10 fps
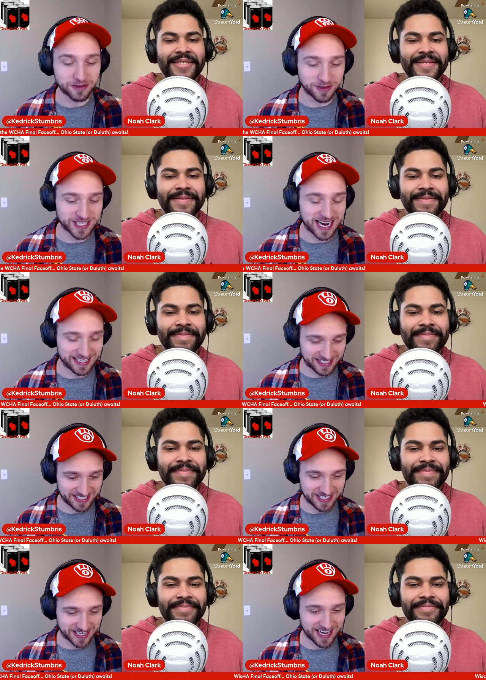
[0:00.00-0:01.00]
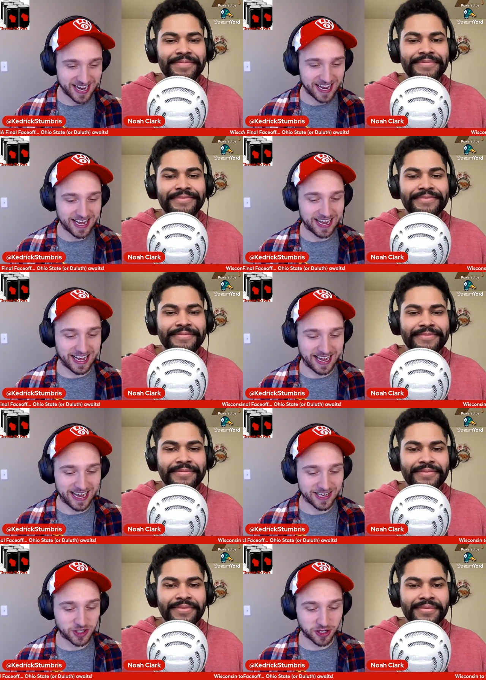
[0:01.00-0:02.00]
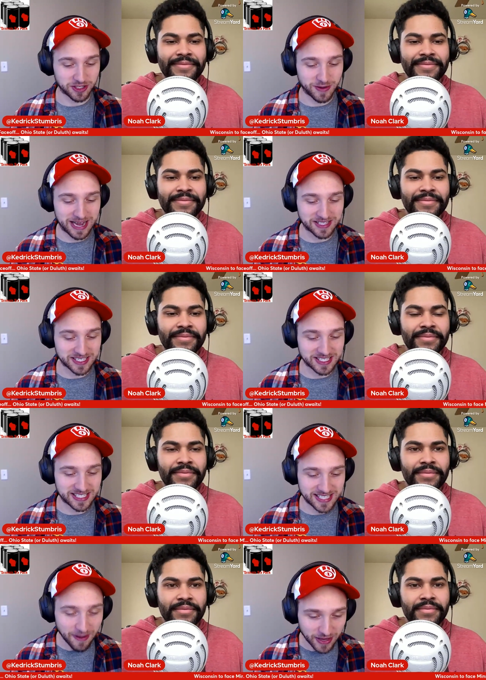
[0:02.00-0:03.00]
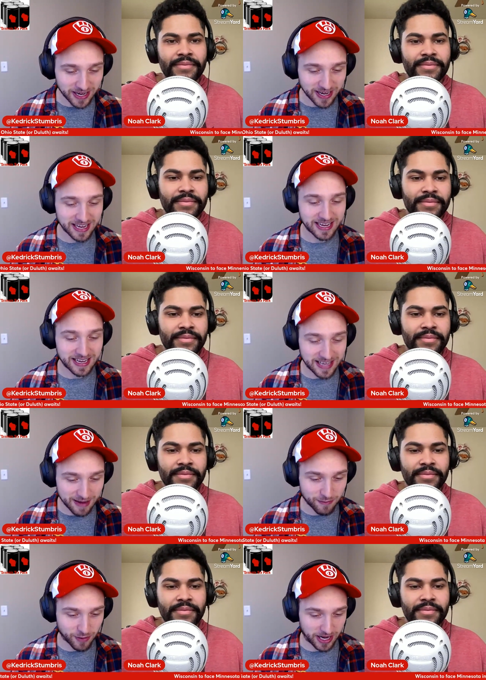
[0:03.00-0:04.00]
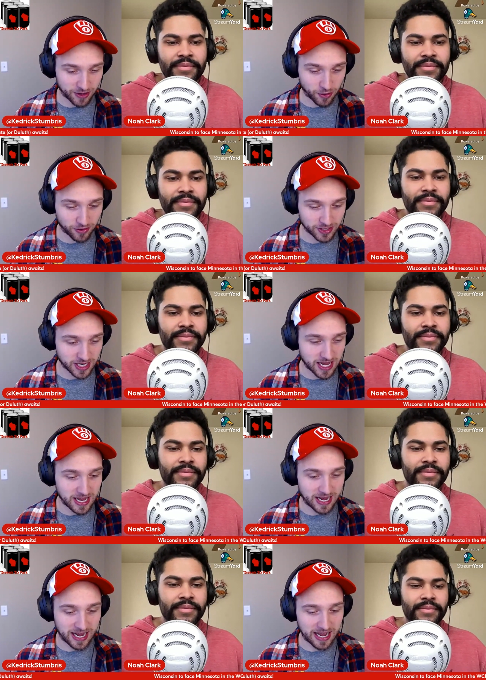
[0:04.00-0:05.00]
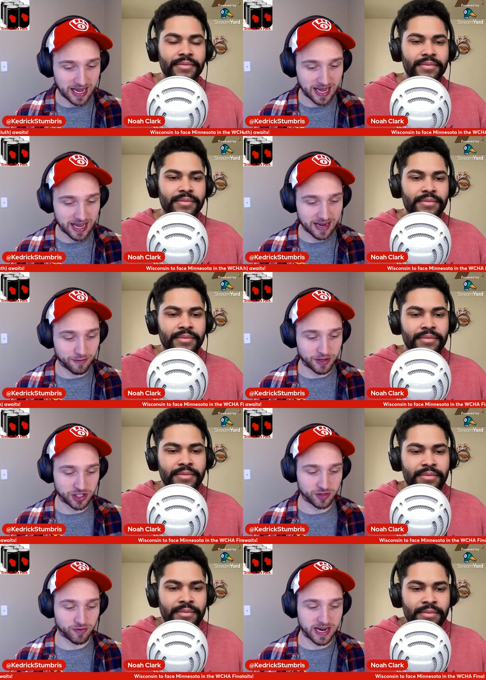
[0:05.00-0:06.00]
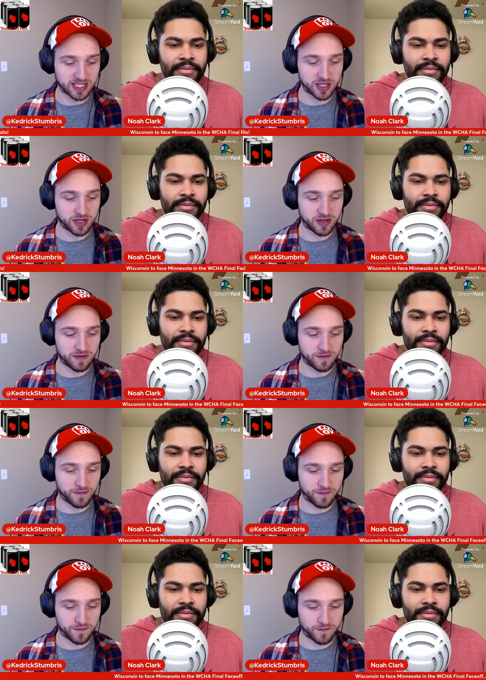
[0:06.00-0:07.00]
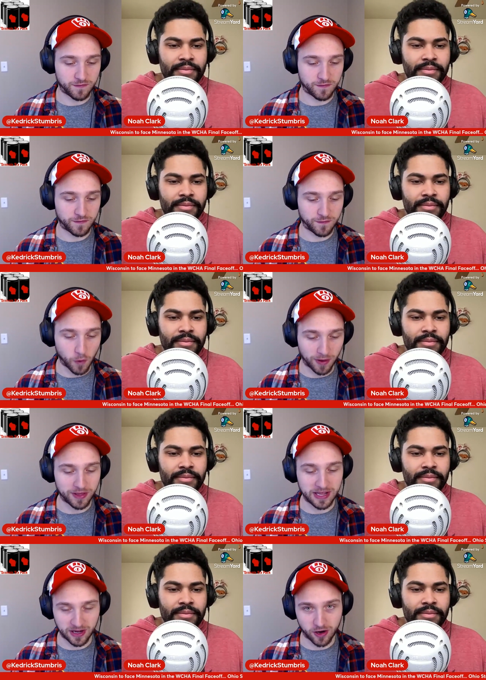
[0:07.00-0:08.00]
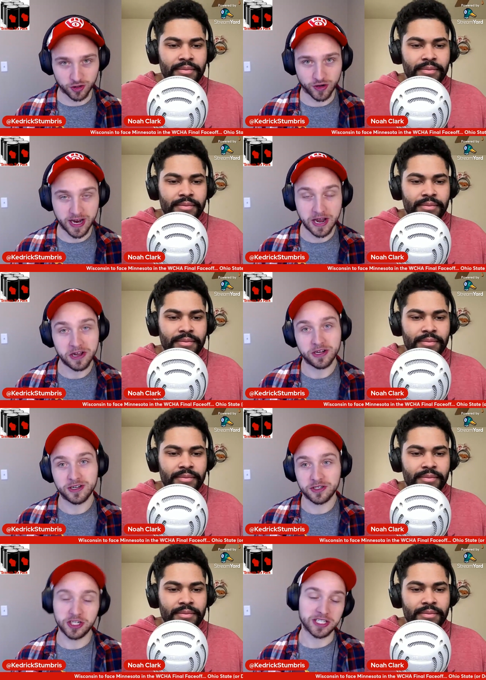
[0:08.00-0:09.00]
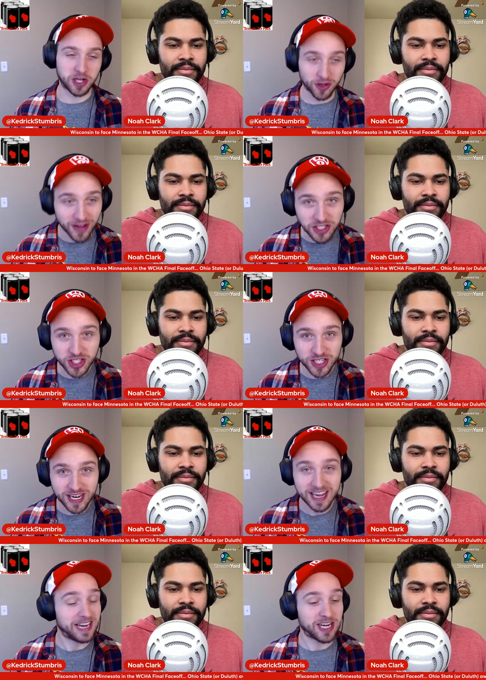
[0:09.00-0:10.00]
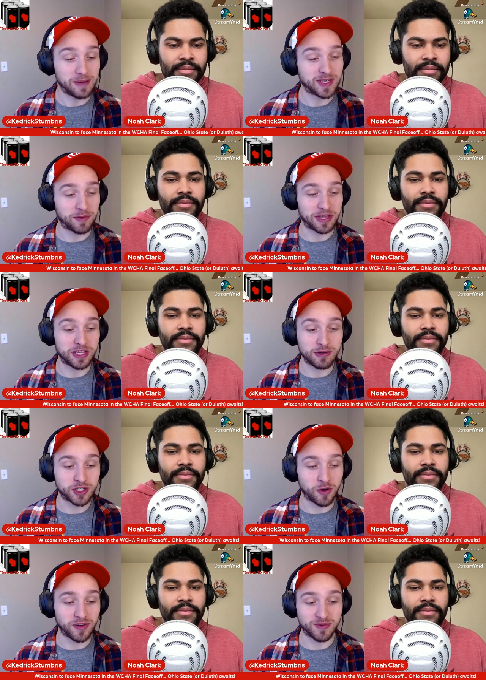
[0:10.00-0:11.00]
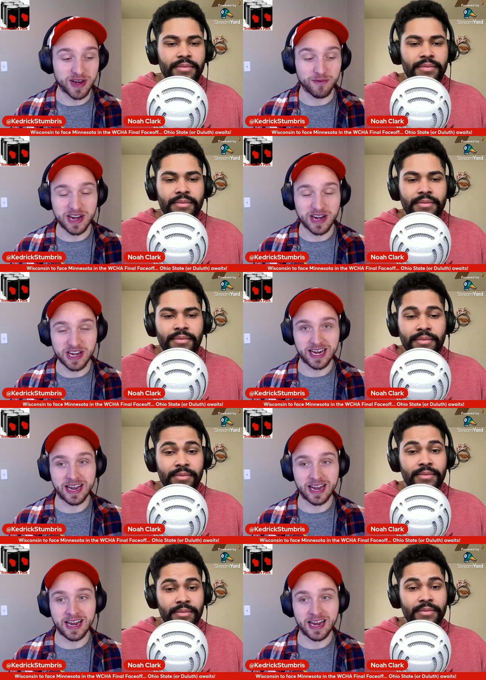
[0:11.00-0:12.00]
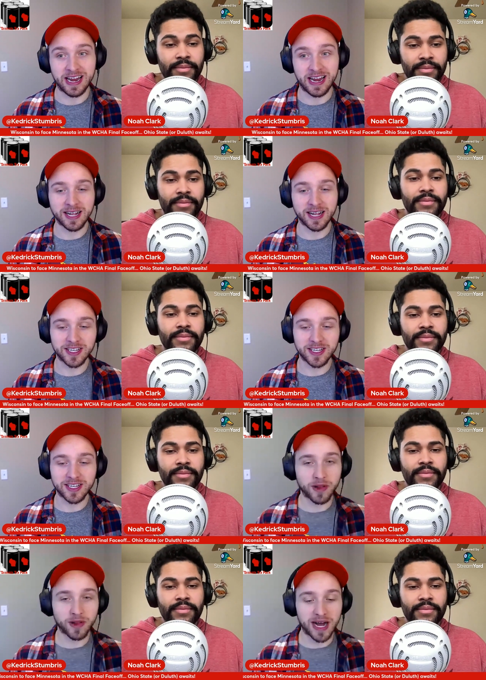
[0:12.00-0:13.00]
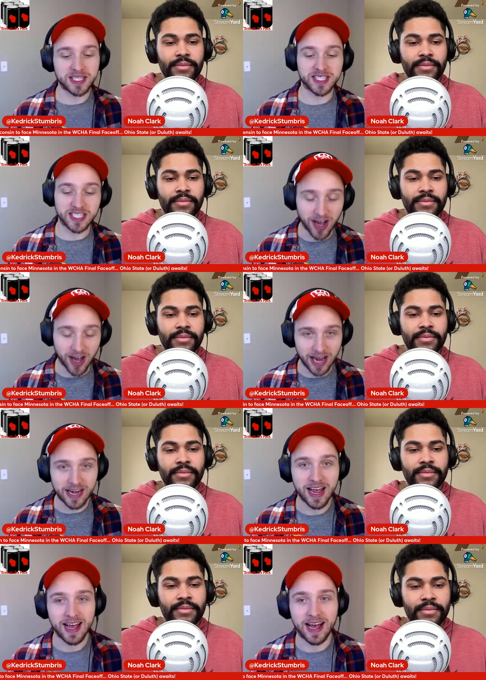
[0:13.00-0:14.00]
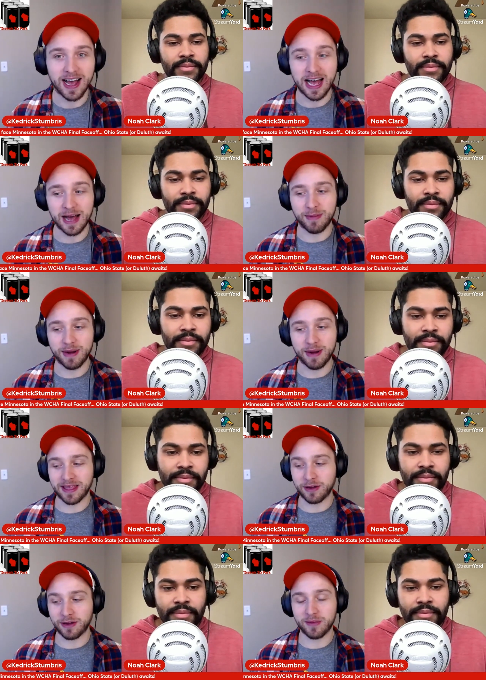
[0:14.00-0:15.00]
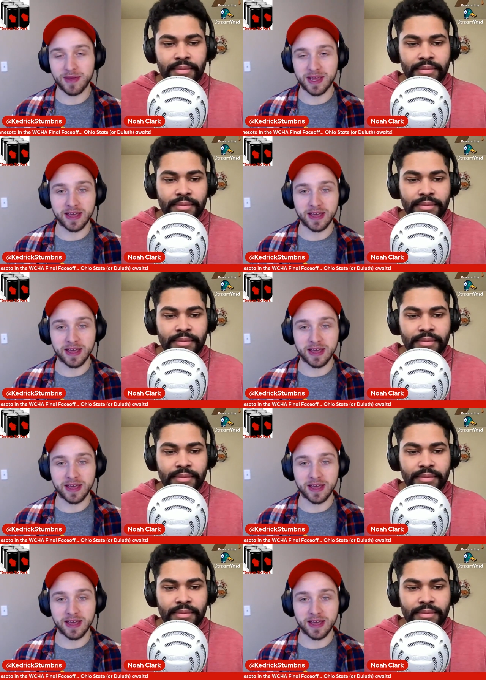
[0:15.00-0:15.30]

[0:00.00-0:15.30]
Speaker 1: goals on the season. She also has 7 game-winning goals, which ranks 4th in the country. She is clutch and comes up with huge goals when you need it. Wisconsin doesn't go to the box a ton, but I